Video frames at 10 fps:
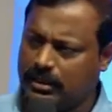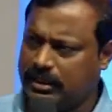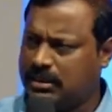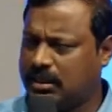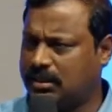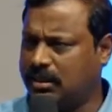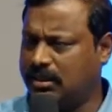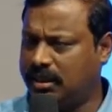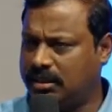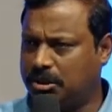He said
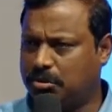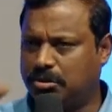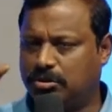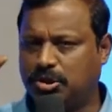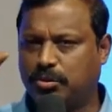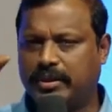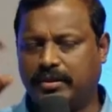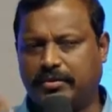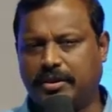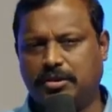that there is a good news
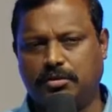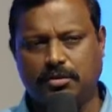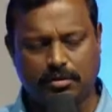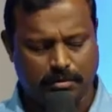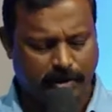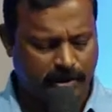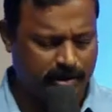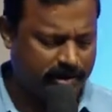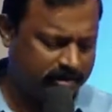waiting for you, brother.